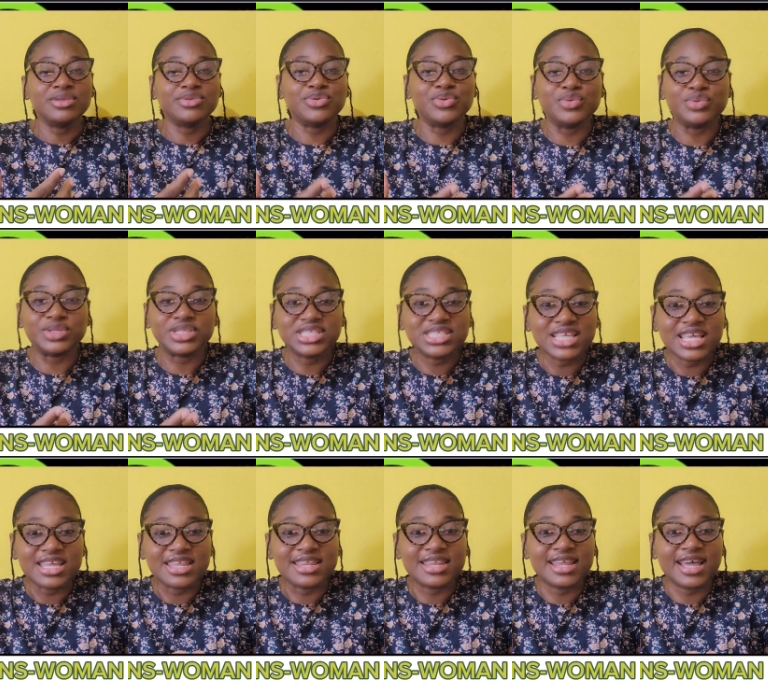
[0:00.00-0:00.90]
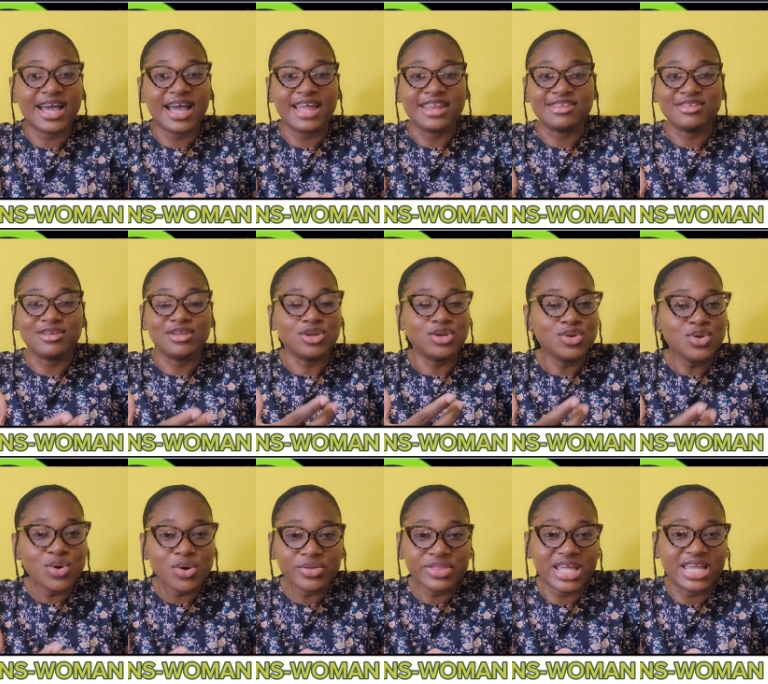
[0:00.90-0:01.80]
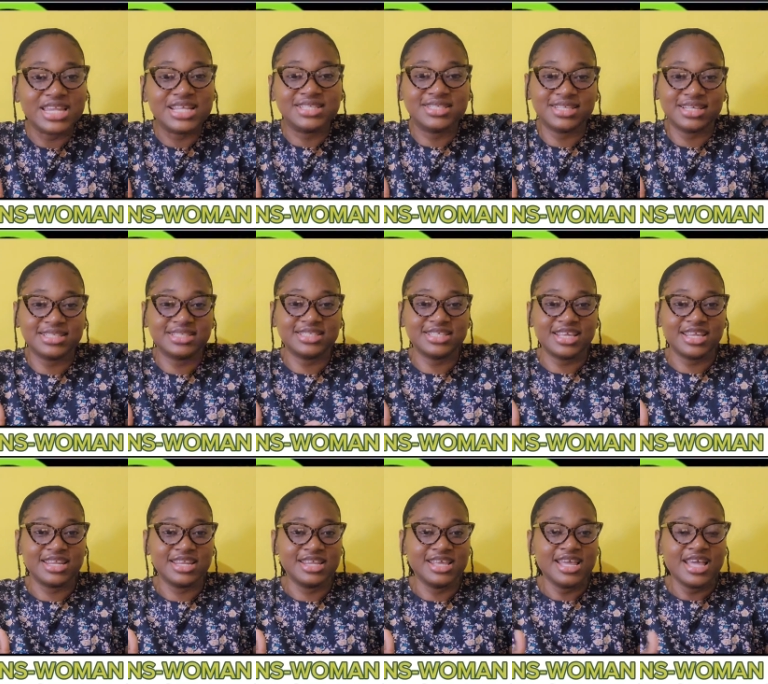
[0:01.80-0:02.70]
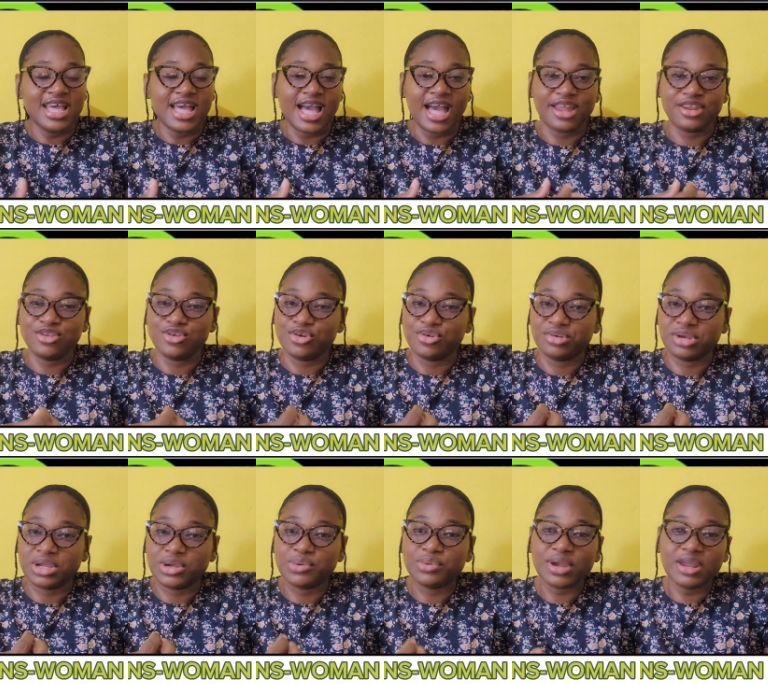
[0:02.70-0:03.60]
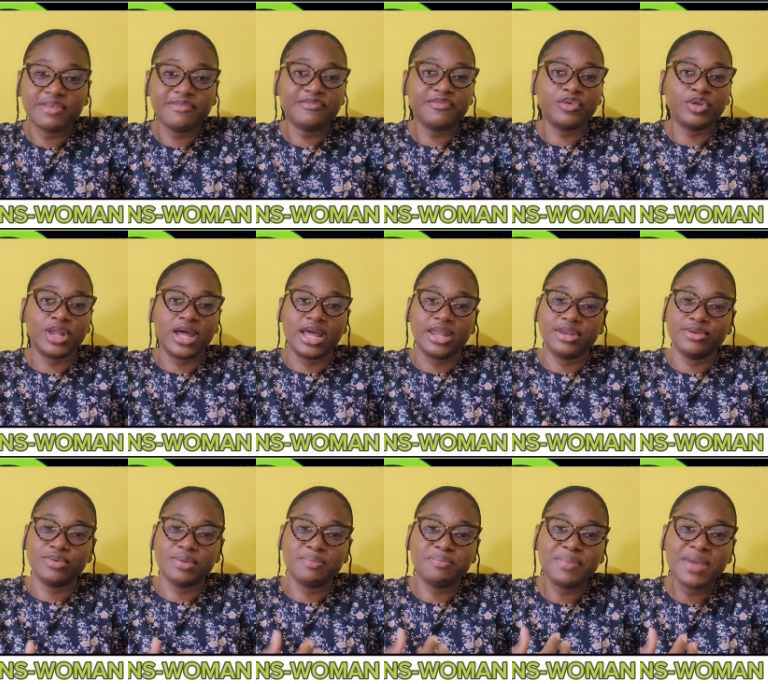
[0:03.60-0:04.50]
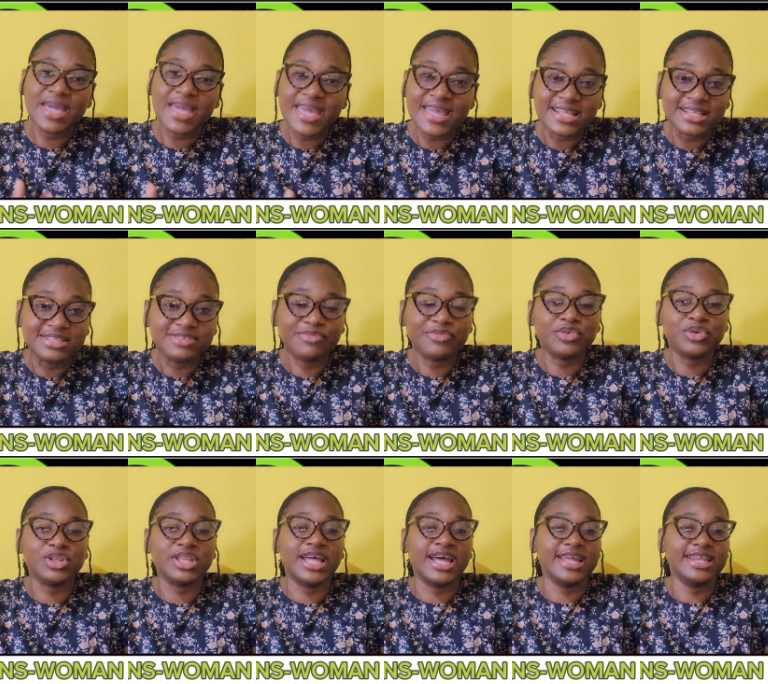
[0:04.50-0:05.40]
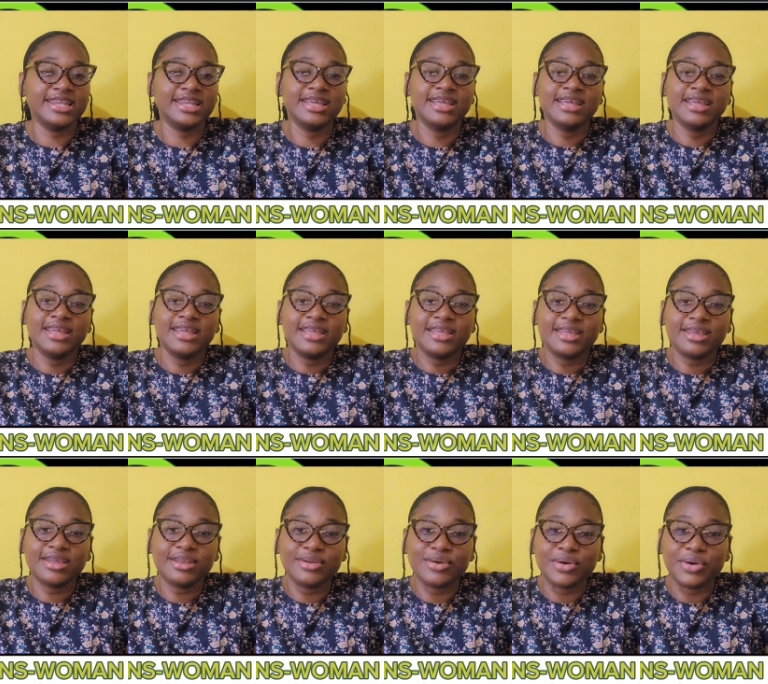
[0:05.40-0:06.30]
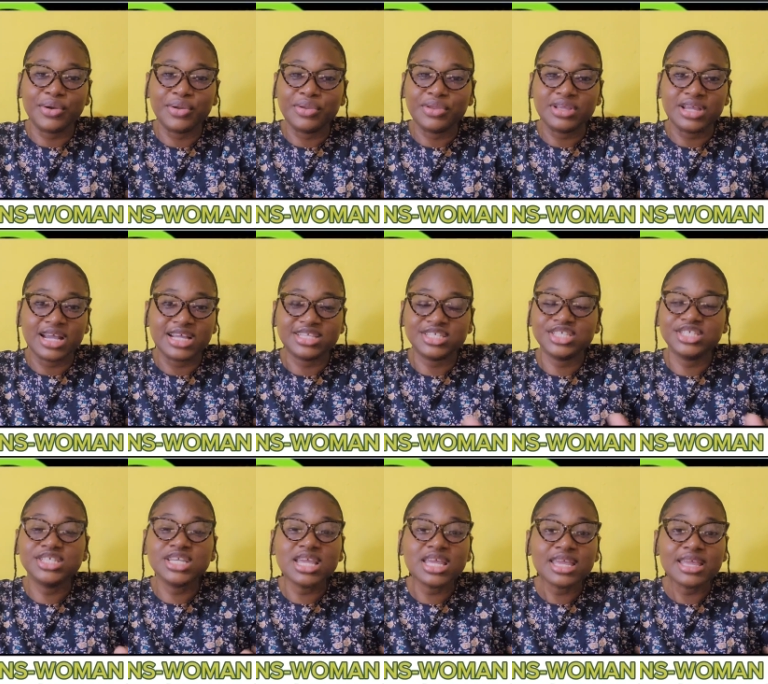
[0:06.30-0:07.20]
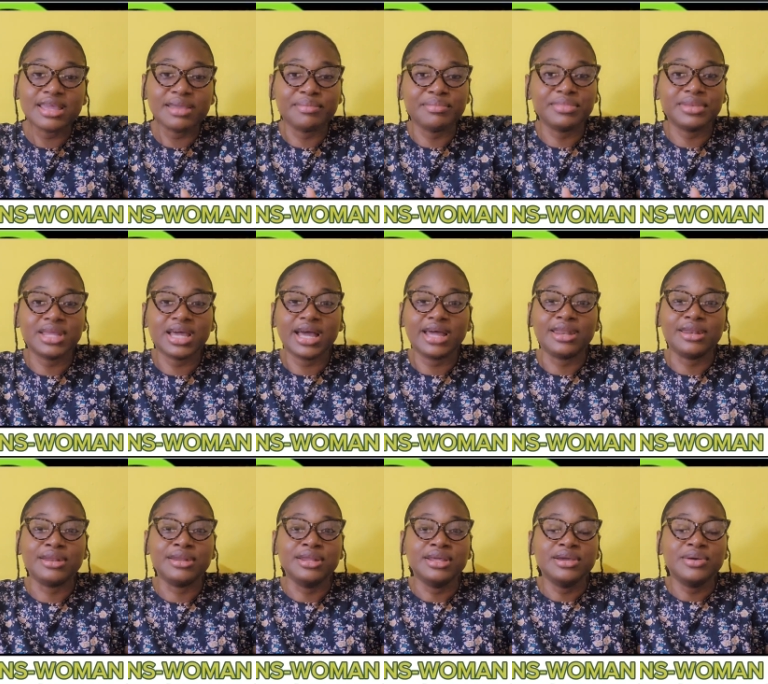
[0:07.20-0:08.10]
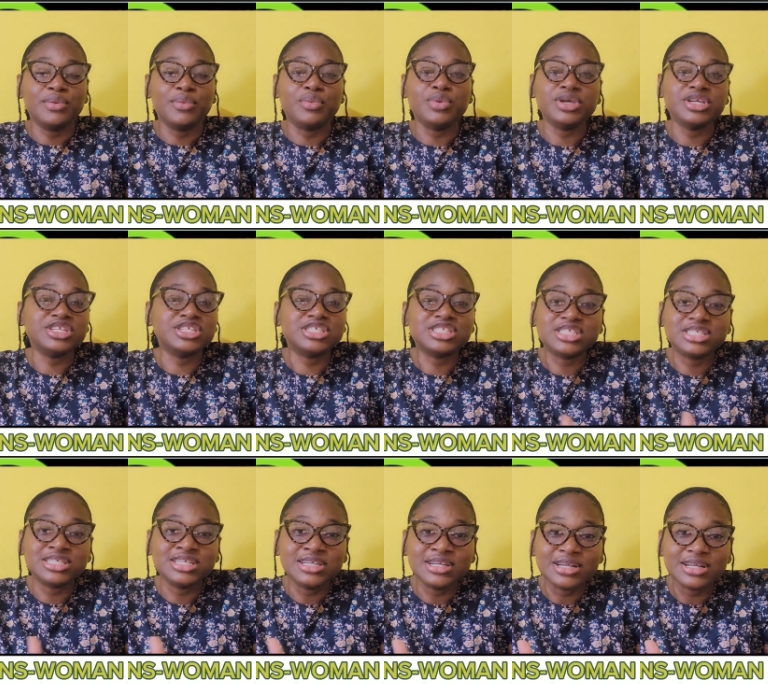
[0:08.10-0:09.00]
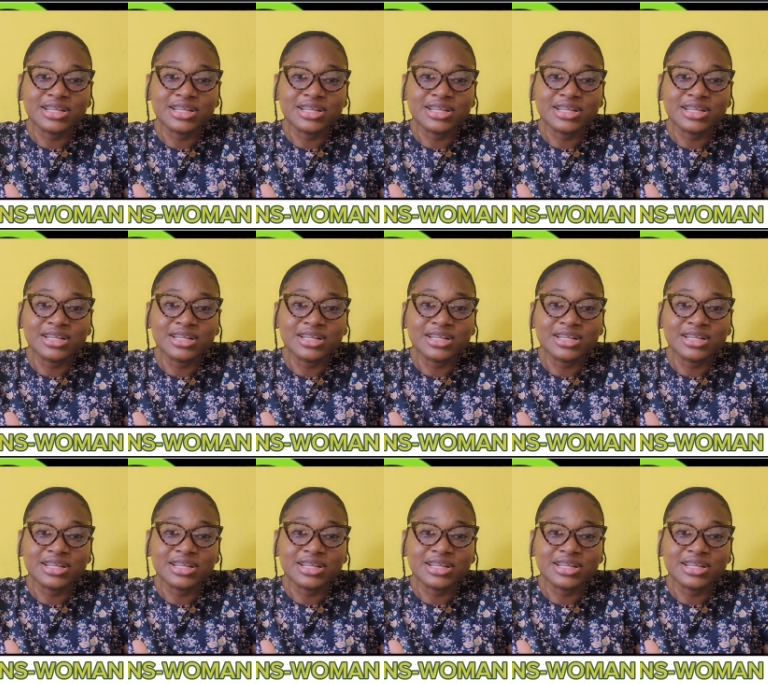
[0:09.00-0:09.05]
you sin and you know that it's a sin and you're regretful and repentful and you know ashamed and wish